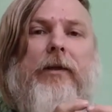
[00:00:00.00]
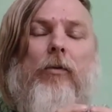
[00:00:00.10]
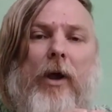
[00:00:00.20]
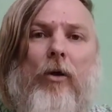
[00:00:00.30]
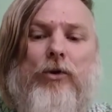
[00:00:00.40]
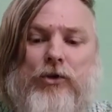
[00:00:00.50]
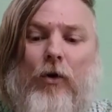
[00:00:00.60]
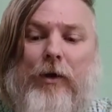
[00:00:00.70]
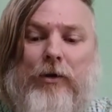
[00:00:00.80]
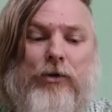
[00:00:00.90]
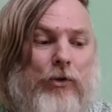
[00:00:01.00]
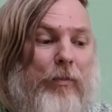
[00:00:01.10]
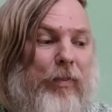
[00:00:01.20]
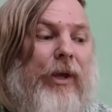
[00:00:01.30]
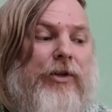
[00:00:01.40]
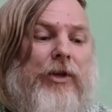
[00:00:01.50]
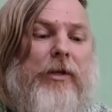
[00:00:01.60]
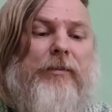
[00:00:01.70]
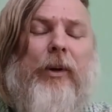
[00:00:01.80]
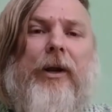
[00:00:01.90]
a way of showing you
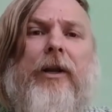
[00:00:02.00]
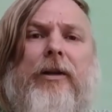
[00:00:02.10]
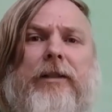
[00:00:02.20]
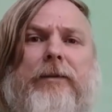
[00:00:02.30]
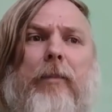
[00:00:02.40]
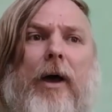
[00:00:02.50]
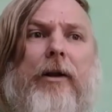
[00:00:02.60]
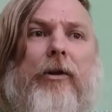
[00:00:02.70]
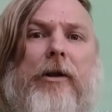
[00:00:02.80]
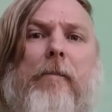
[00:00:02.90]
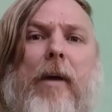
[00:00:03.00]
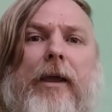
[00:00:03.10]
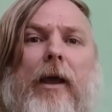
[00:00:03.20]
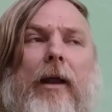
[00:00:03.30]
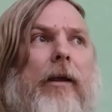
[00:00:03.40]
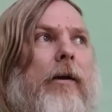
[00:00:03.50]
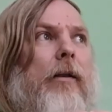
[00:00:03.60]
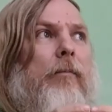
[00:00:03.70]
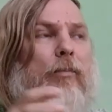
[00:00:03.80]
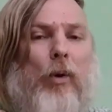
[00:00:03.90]
picture, but in this manner, in a
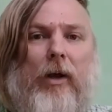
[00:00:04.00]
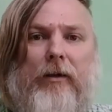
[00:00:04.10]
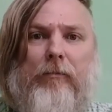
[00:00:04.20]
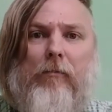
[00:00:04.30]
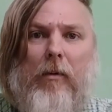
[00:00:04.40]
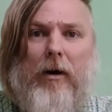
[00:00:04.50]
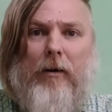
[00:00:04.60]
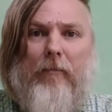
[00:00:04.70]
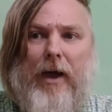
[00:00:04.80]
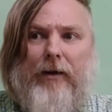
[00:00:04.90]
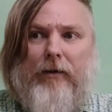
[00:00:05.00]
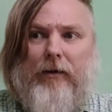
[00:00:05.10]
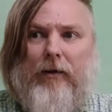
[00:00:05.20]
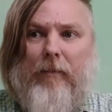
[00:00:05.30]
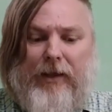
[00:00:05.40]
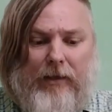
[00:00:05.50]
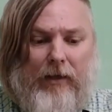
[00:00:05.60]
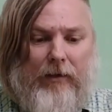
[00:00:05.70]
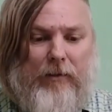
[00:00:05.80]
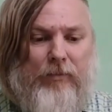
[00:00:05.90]
mechanical manner, in a
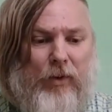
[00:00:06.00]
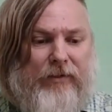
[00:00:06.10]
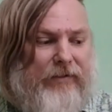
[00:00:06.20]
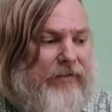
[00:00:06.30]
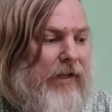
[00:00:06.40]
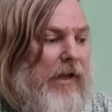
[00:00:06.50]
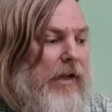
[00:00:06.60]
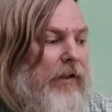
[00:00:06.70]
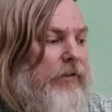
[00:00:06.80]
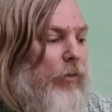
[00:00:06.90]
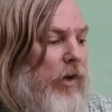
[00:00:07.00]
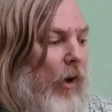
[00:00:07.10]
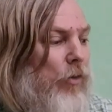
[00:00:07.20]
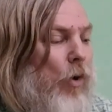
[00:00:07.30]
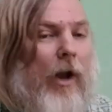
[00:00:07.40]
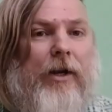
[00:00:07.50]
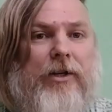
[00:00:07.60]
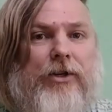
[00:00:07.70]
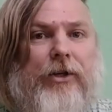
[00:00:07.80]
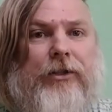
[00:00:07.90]
mechanical process. So now you are
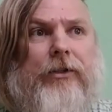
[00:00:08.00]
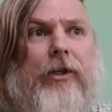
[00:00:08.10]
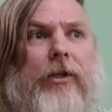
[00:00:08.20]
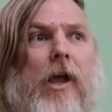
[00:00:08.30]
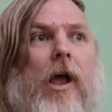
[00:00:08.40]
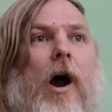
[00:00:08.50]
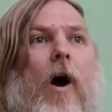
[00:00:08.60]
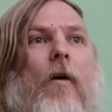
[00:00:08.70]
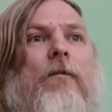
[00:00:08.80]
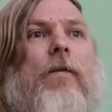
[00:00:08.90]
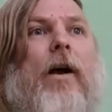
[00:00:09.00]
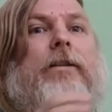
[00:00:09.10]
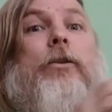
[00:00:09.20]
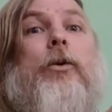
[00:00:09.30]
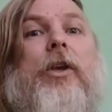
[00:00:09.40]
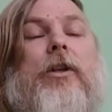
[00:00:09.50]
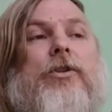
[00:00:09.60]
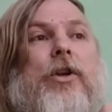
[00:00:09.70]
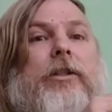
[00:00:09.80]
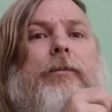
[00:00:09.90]
interested how fast you can
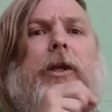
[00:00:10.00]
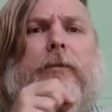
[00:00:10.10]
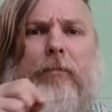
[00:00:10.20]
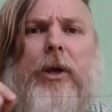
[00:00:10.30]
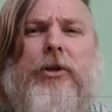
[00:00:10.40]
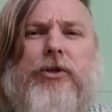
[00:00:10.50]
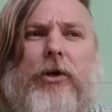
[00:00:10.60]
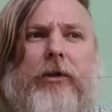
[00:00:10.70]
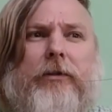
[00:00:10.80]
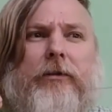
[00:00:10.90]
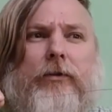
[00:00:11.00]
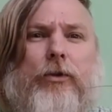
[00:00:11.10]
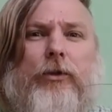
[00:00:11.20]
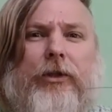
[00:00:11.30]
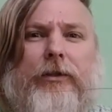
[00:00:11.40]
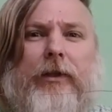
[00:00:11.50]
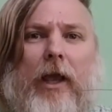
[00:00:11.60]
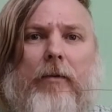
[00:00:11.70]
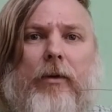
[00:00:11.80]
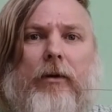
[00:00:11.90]
transmit pictures through this
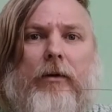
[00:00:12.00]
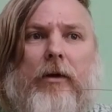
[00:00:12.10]
cable.